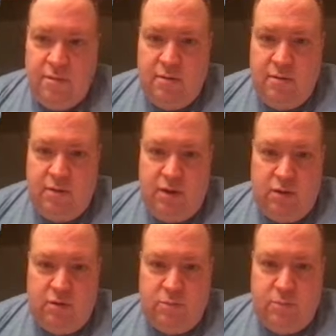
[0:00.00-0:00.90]
The
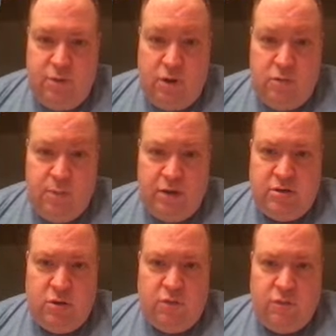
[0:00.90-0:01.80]
Earth-based
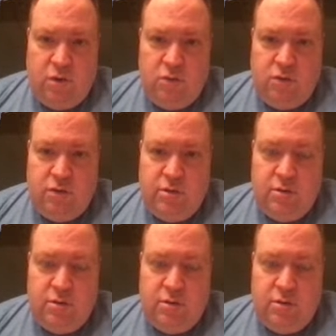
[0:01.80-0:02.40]
overall one